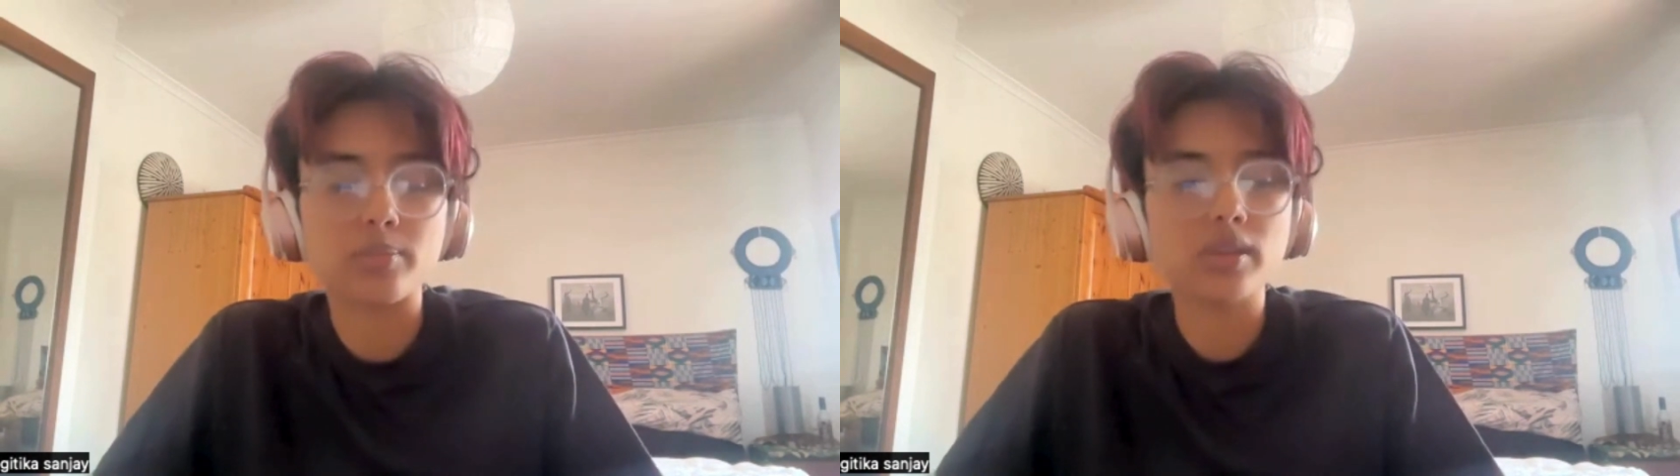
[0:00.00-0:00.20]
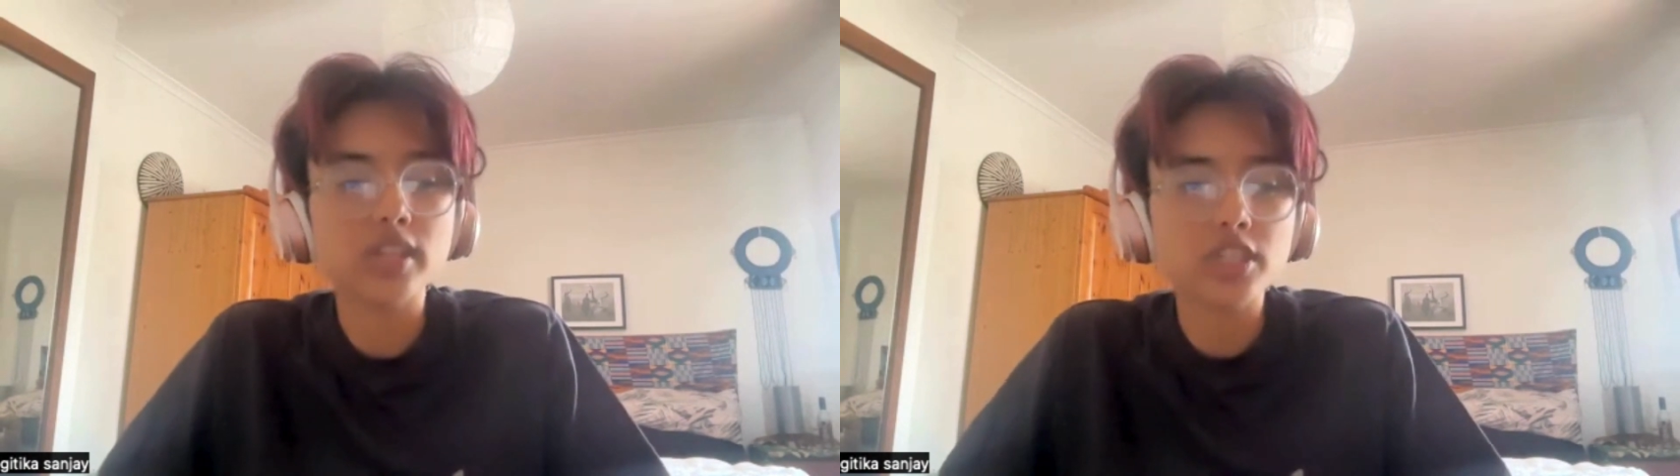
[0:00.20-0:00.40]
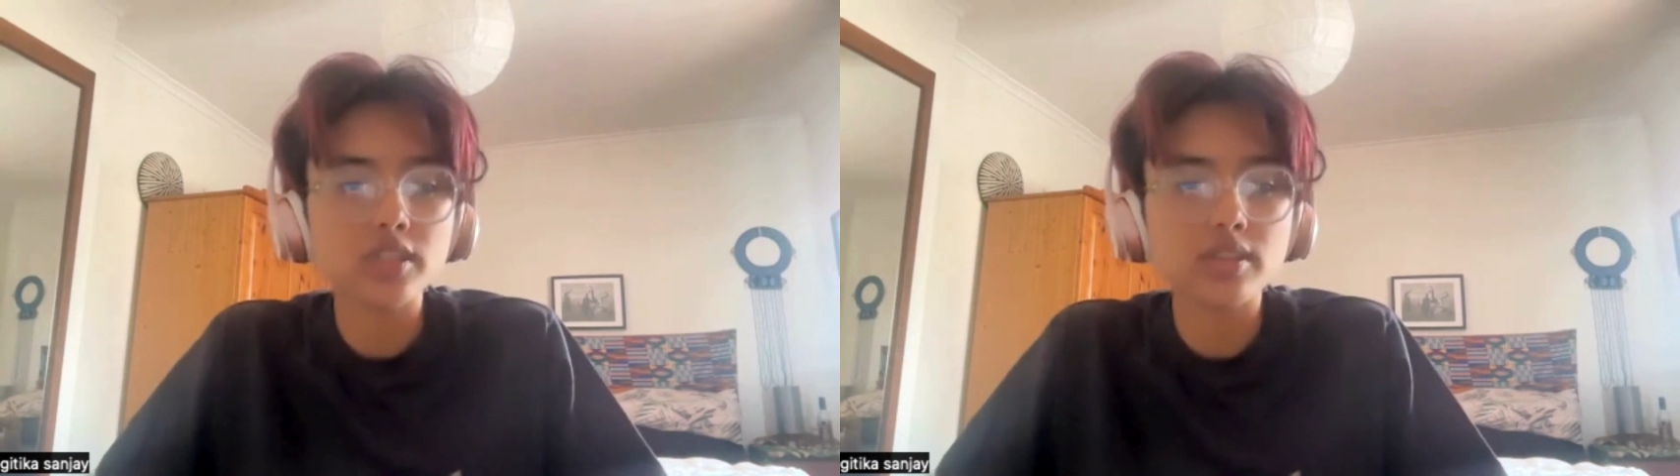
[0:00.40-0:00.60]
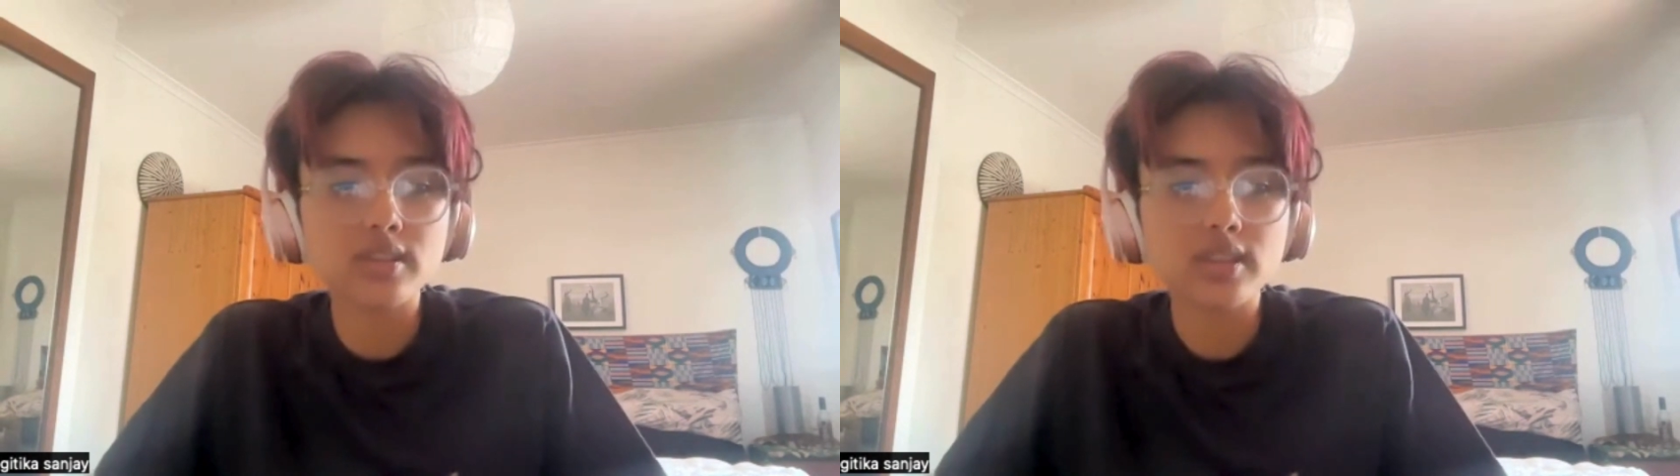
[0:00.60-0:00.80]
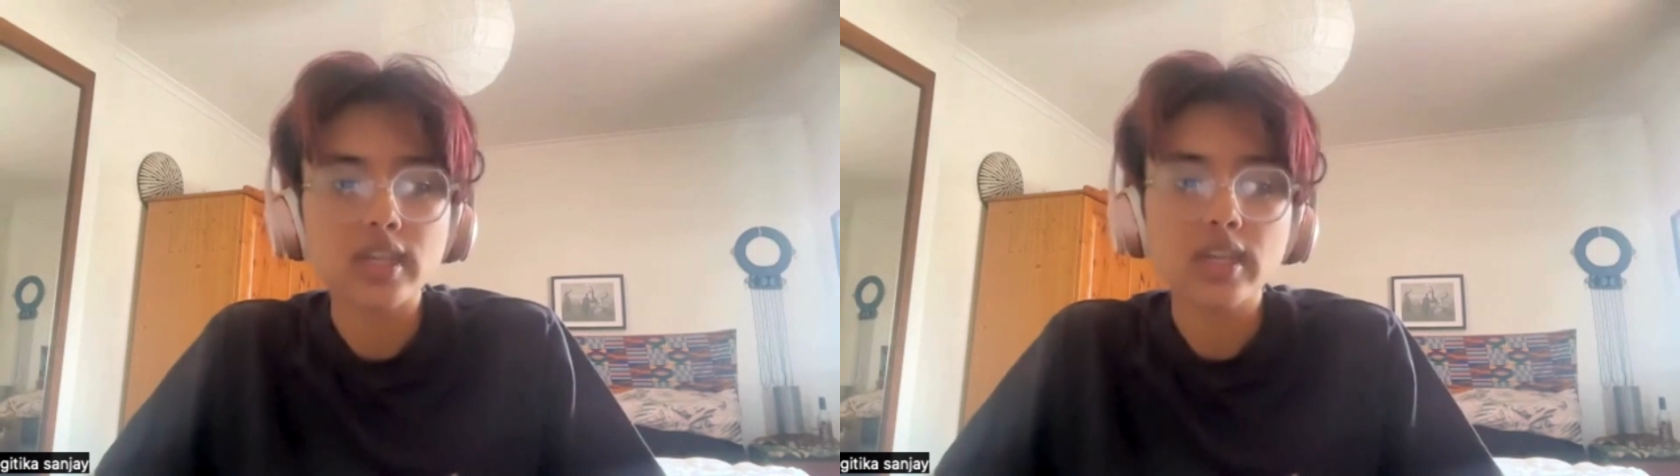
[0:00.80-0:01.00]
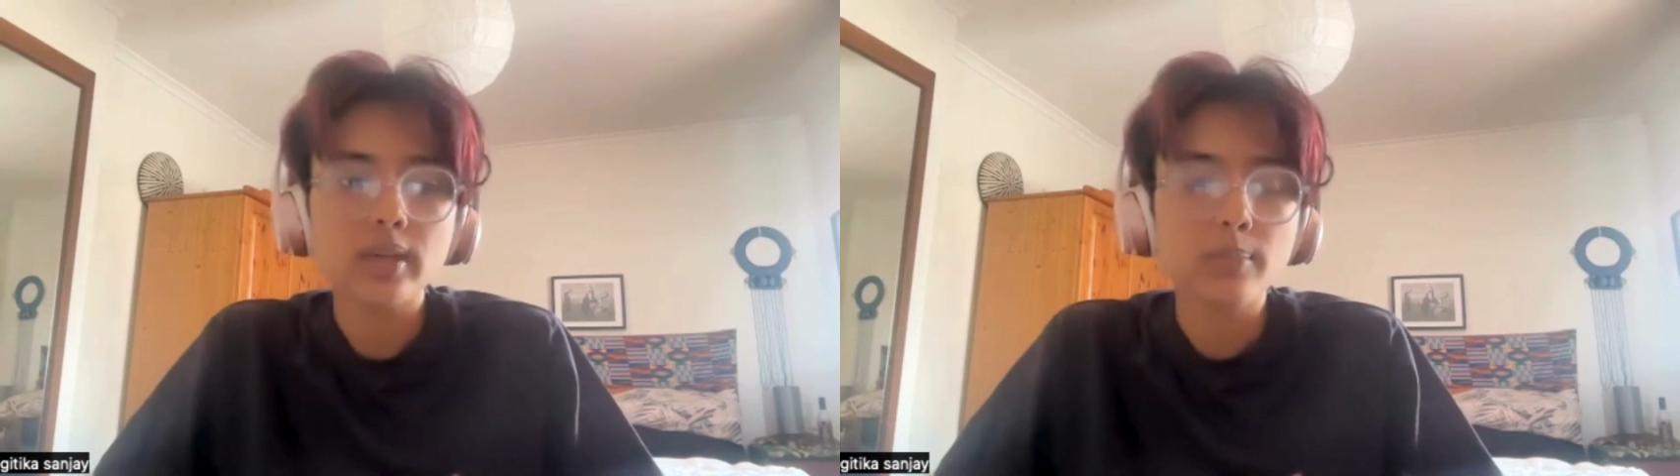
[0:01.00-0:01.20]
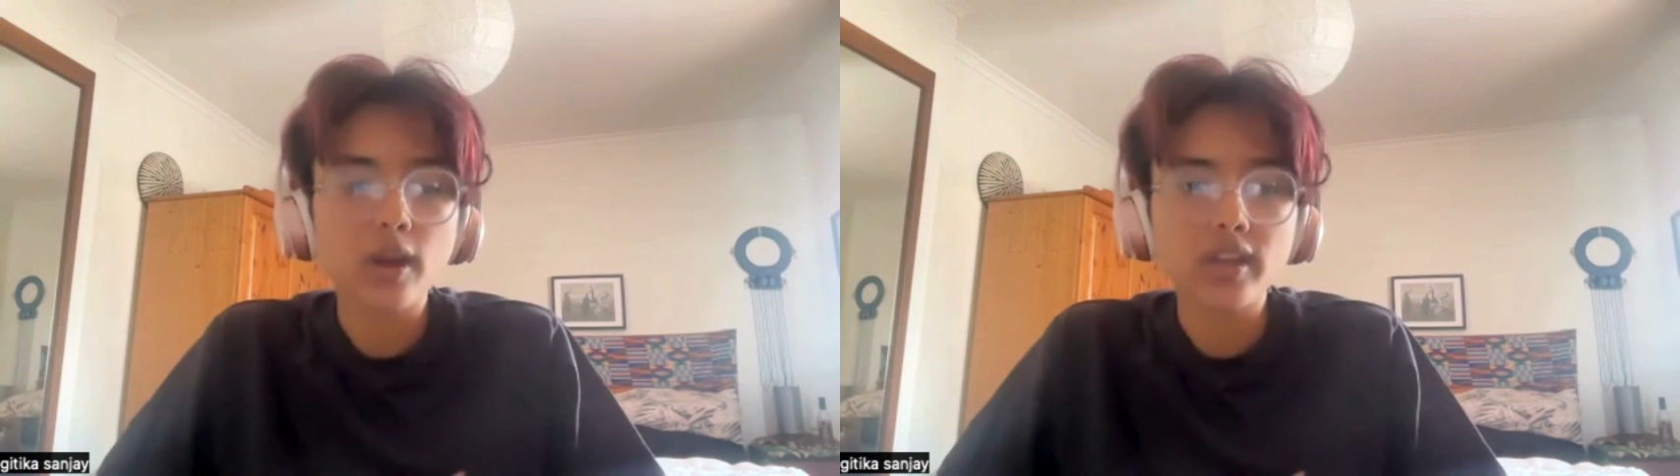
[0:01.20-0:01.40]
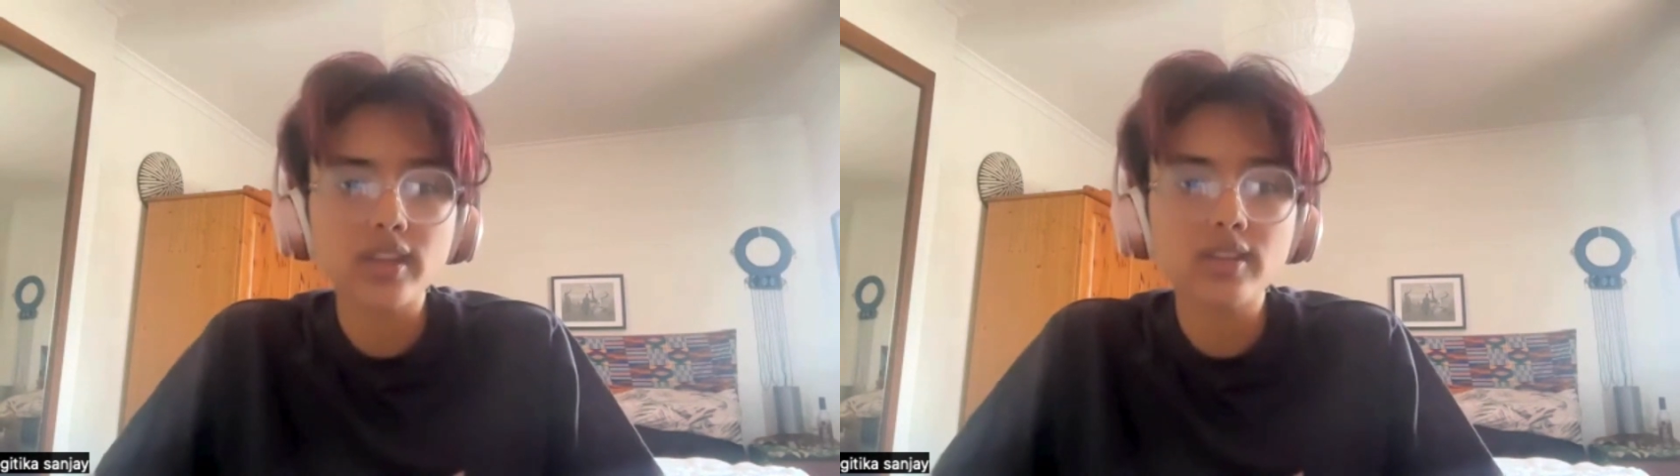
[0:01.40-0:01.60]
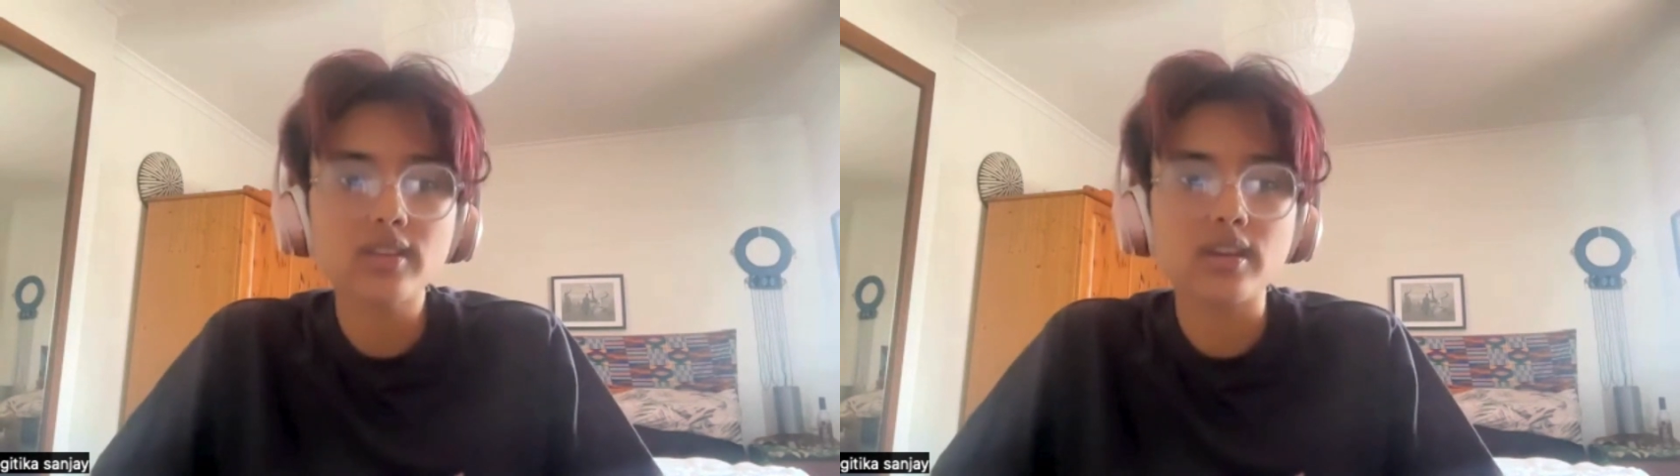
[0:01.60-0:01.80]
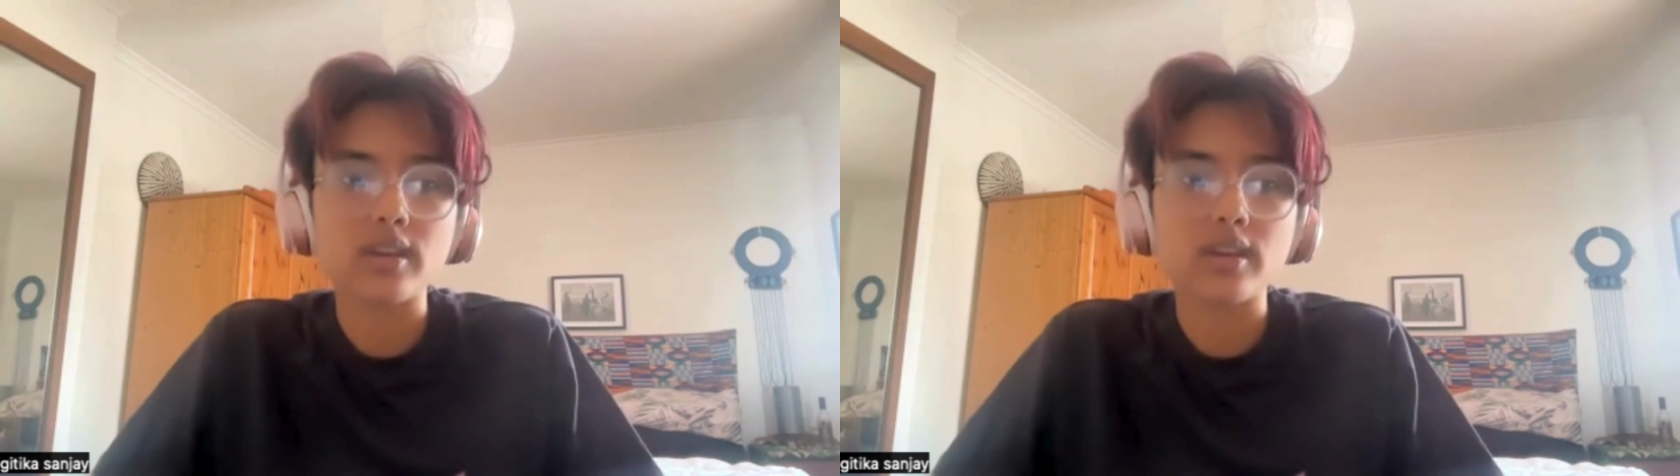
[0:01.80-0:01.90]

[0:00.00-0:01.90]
religious bodies,